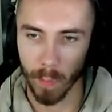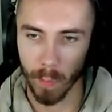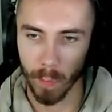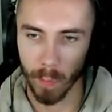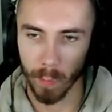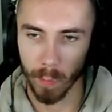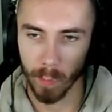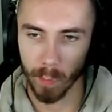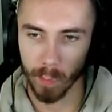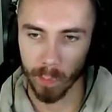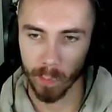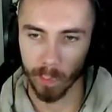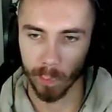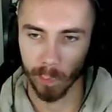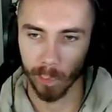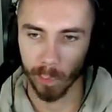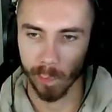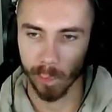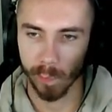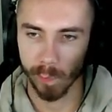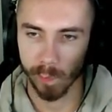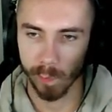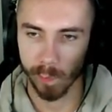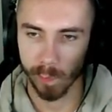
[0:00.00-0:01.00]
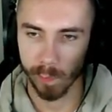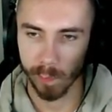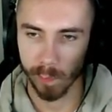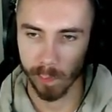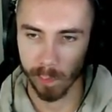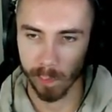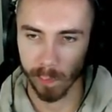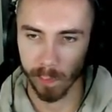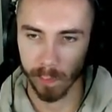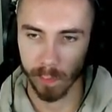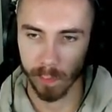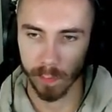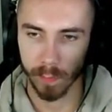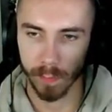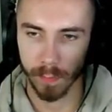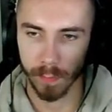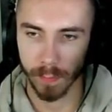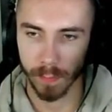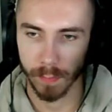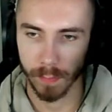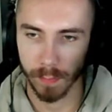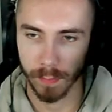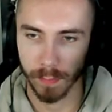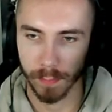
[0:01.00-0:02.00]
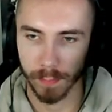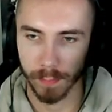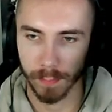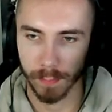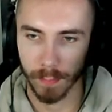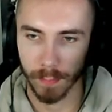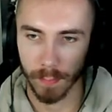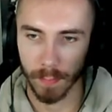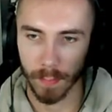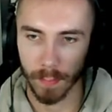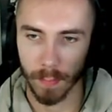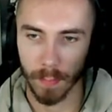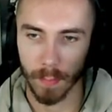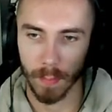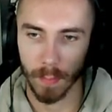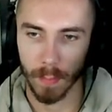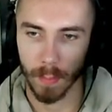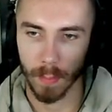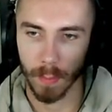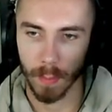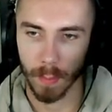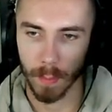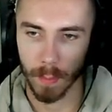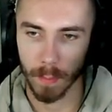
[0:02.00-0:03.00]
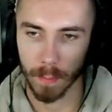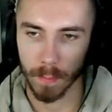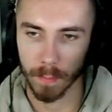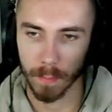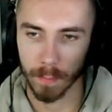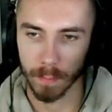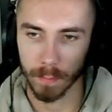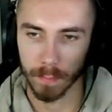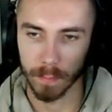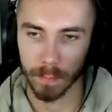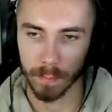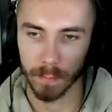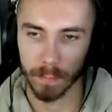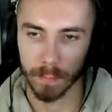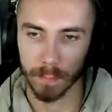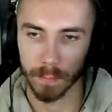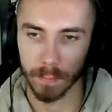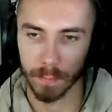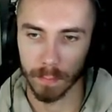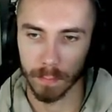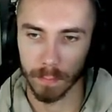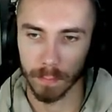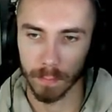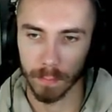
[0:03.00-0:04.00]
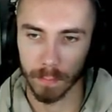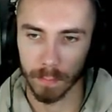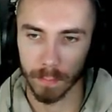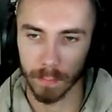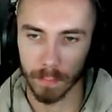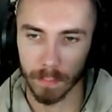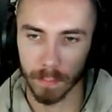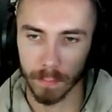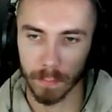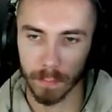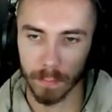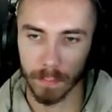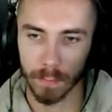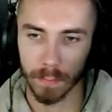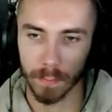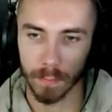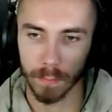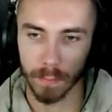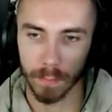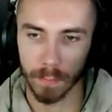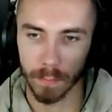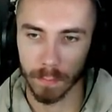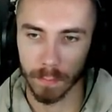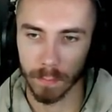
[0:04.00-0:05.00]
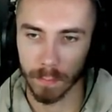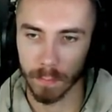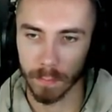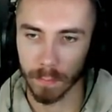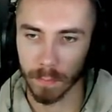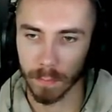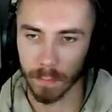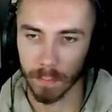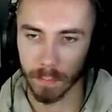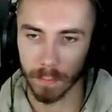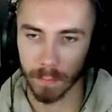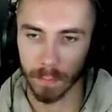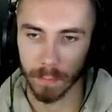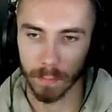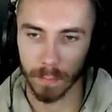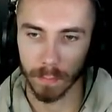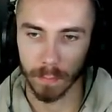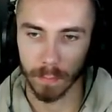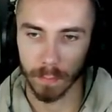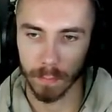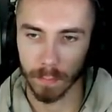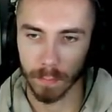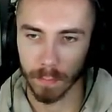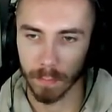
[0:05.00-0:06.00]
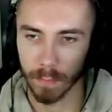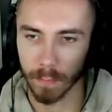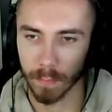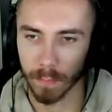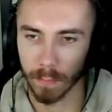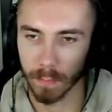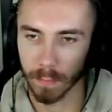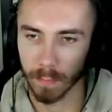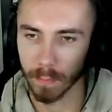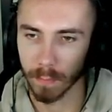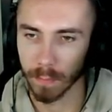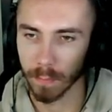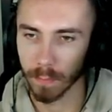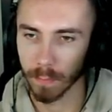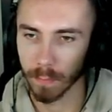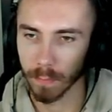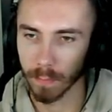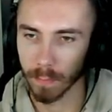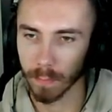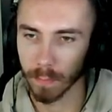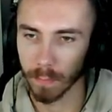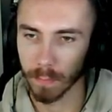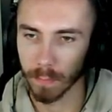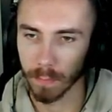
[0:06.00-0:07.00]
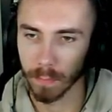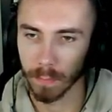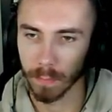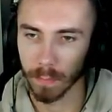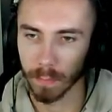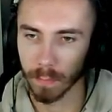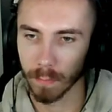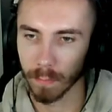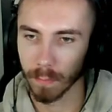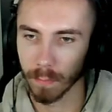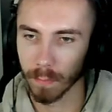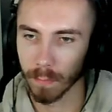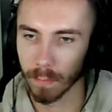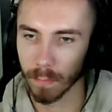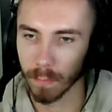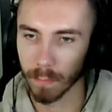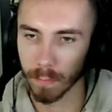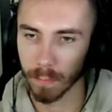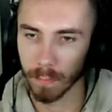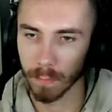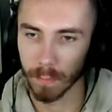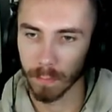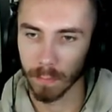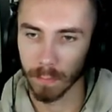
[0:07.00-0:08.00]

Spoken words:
[no speech]